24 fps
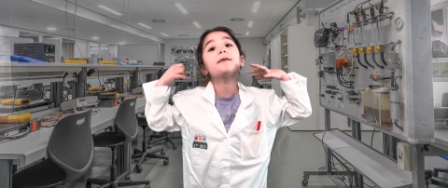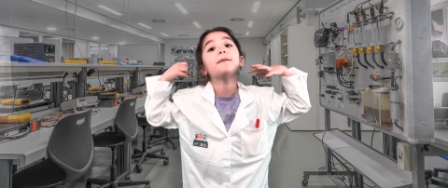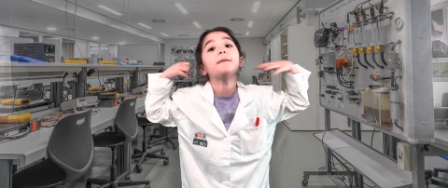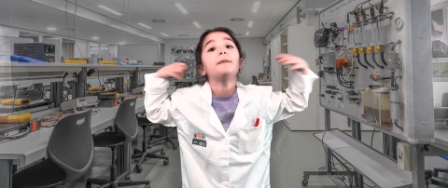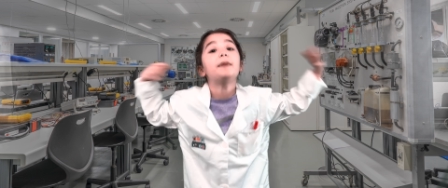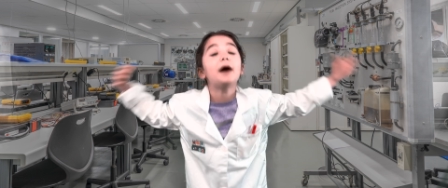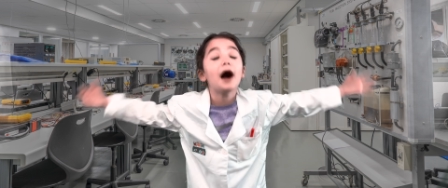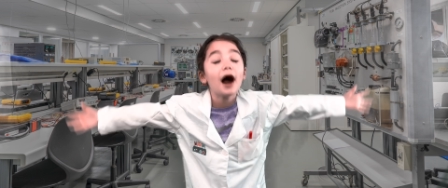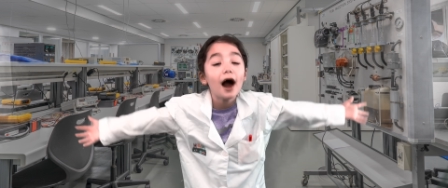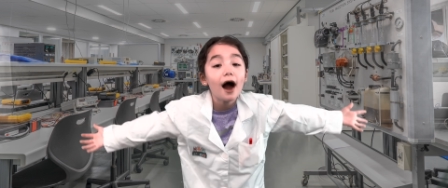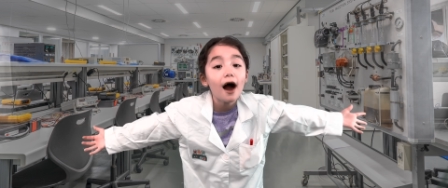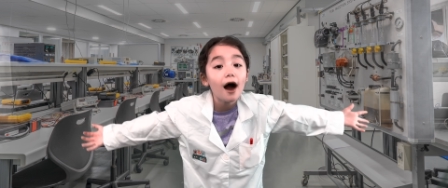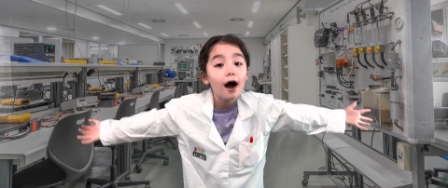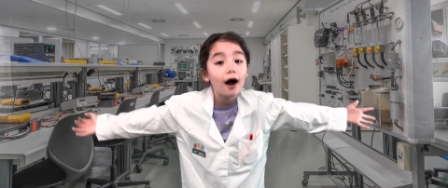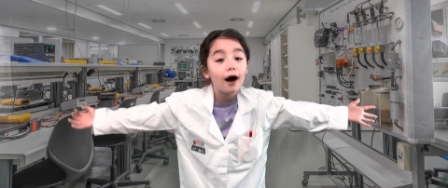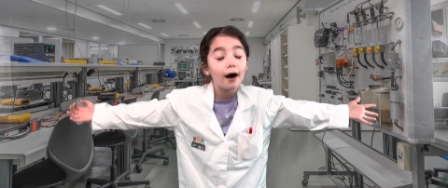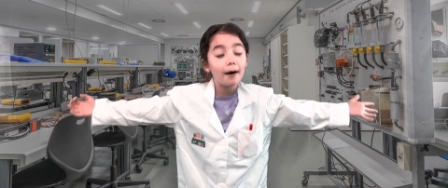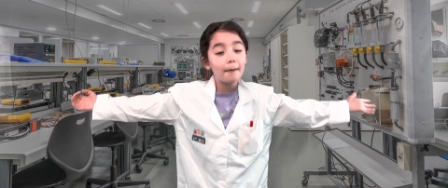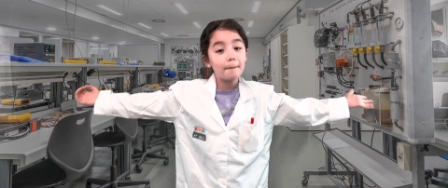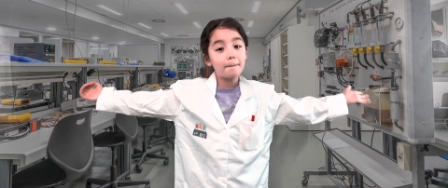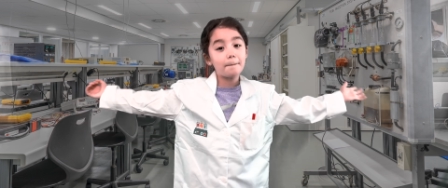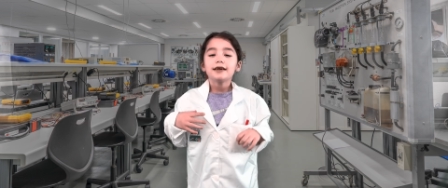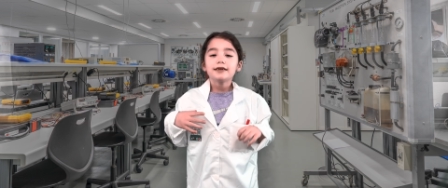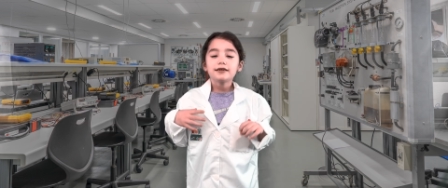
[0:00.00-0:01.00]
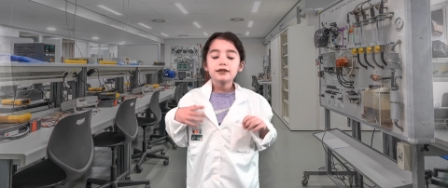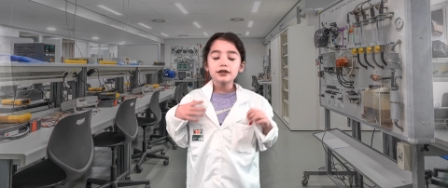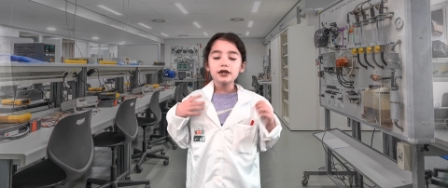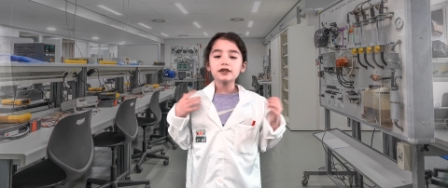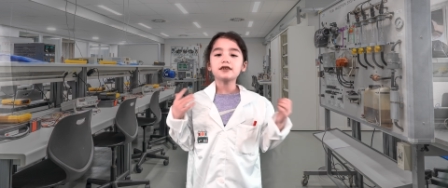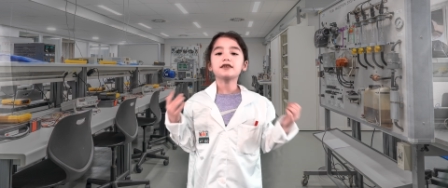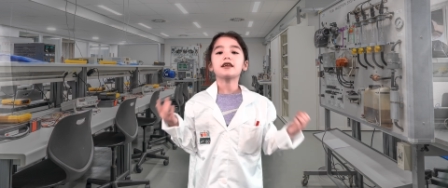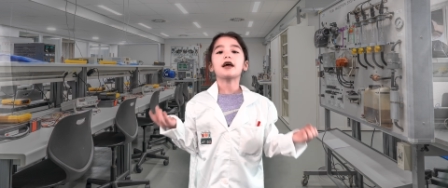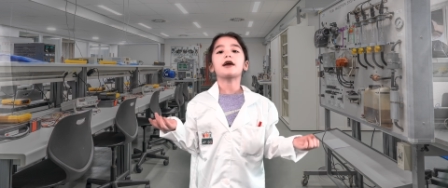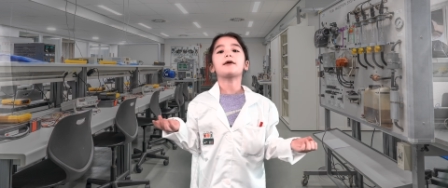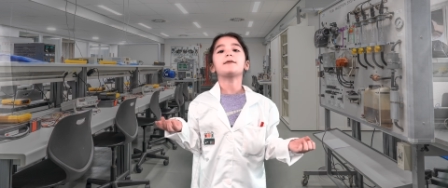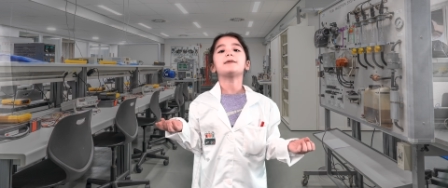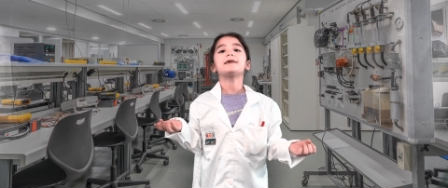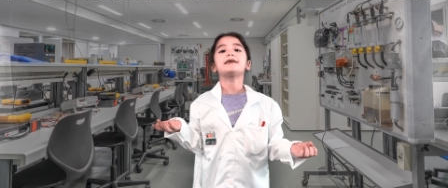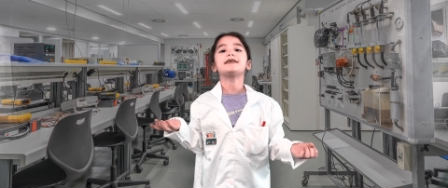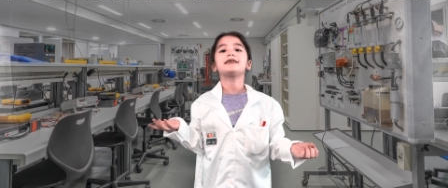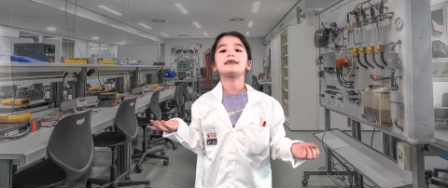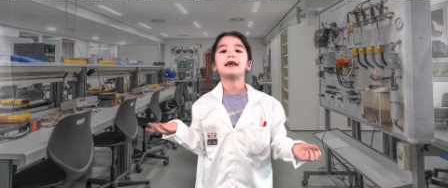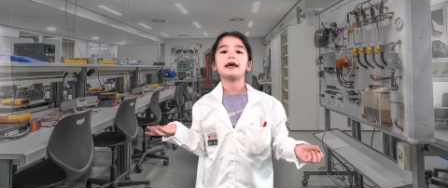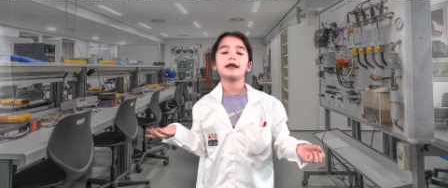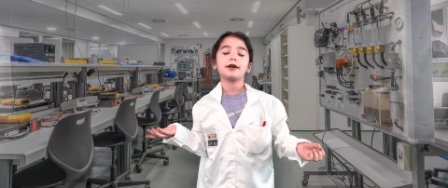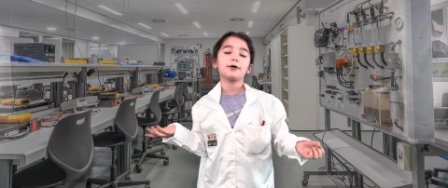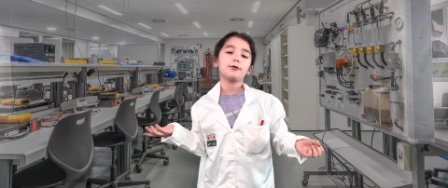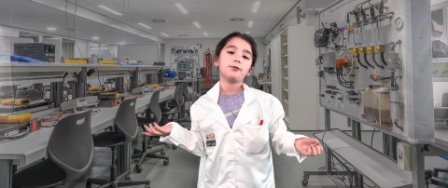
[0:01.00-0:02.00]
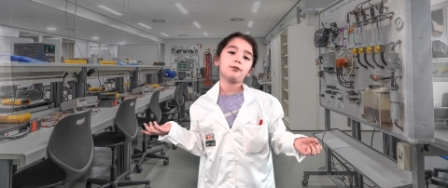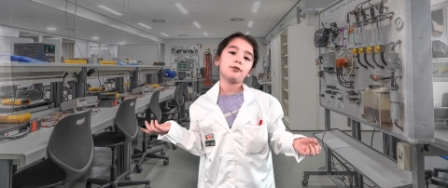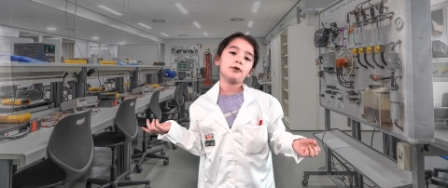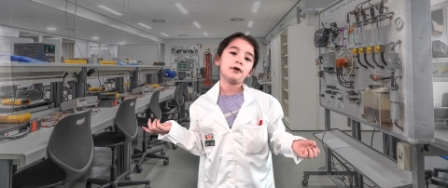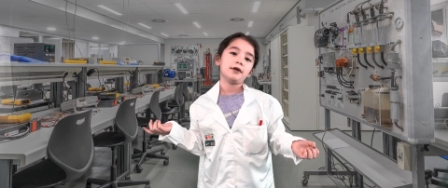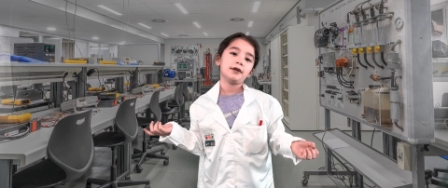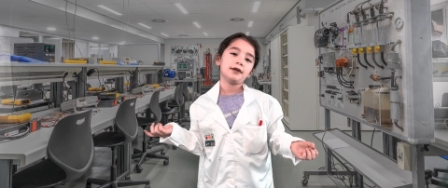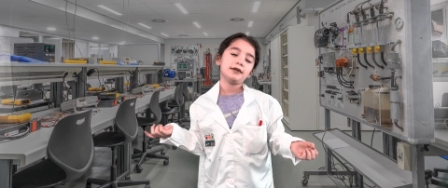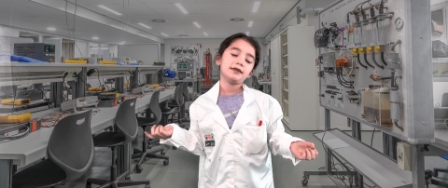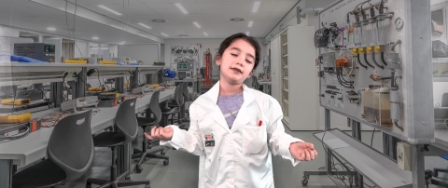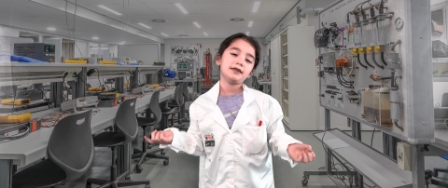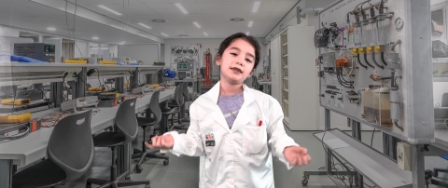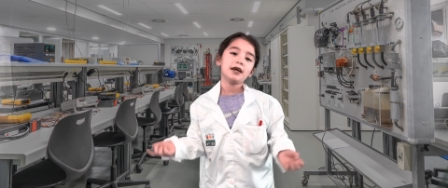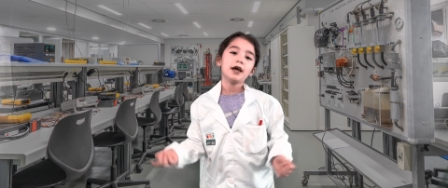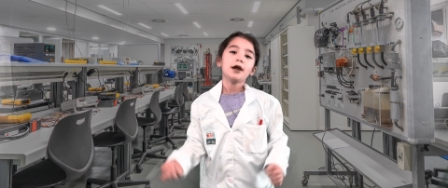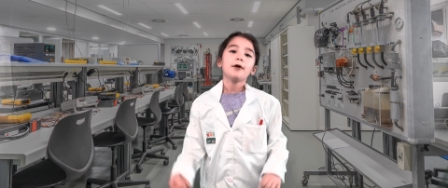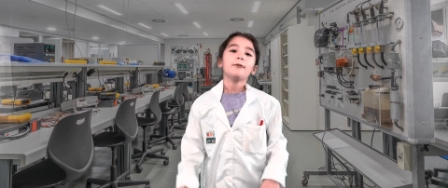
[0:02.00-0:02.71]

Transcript: pop, just like we said it wouldn't.